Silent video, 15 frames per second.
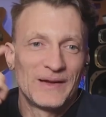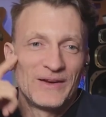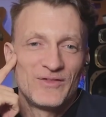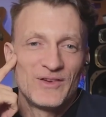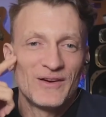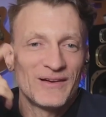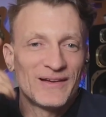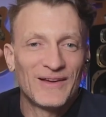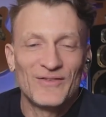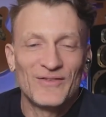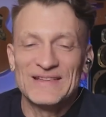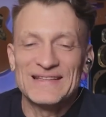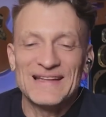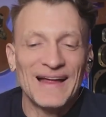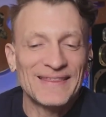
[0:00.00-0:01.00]
If
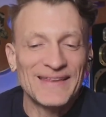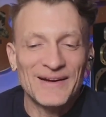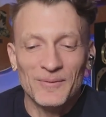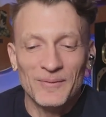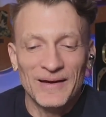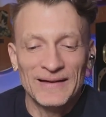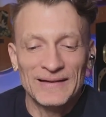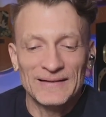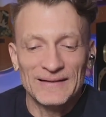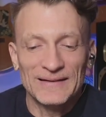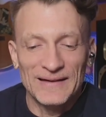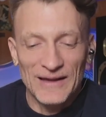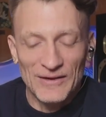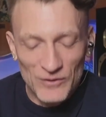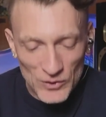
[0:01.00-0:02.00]
it's not there, man,
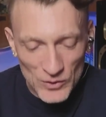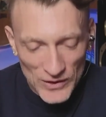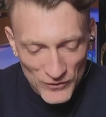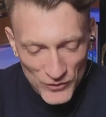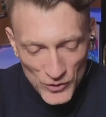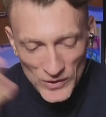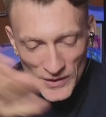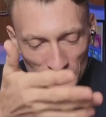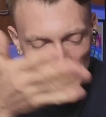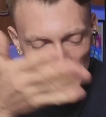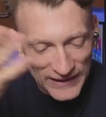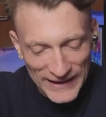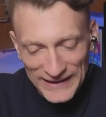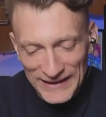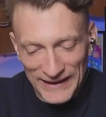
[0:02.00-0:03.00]
if you can
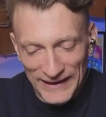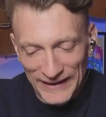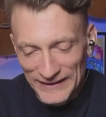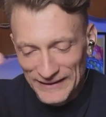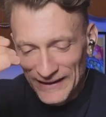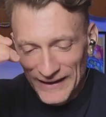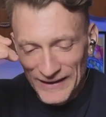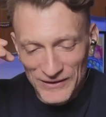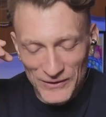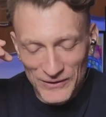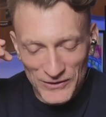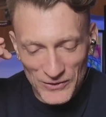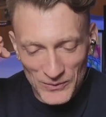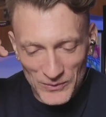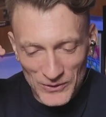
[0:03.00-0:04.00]
plan ahead and
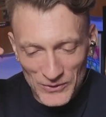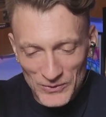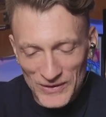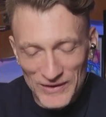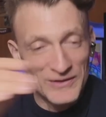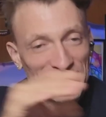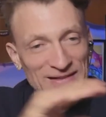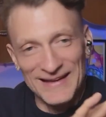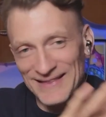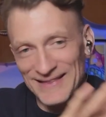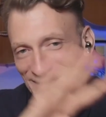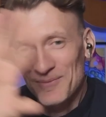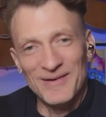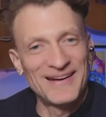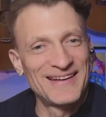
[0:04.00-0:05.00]
you set
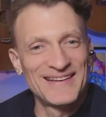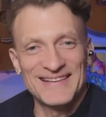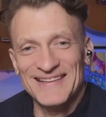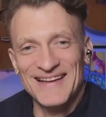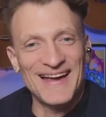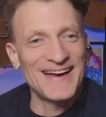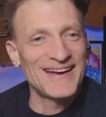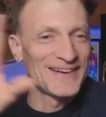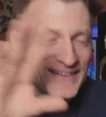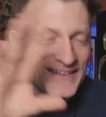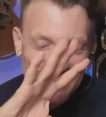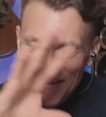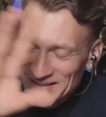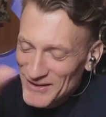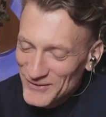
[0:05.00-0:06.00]
that money aside, you
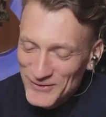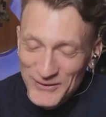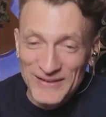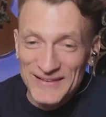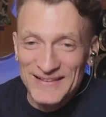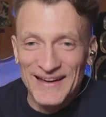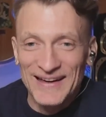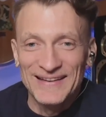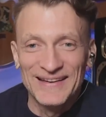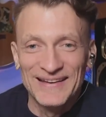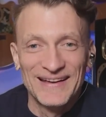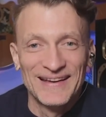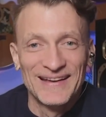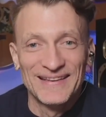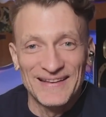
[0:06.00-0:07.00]
set that food aside,
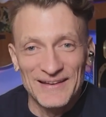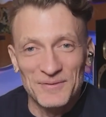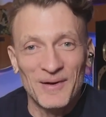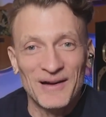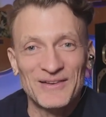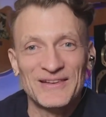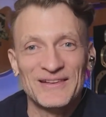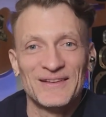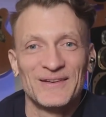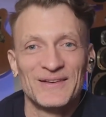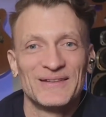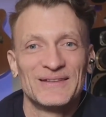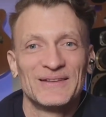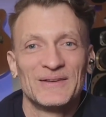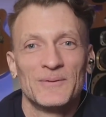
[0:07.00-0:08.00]
it's much easier
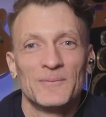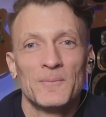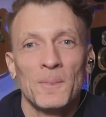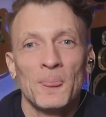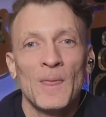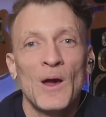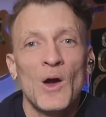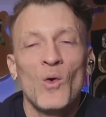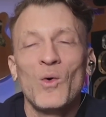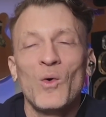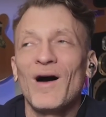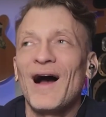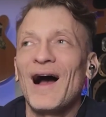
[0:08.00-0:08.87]
to do. Well,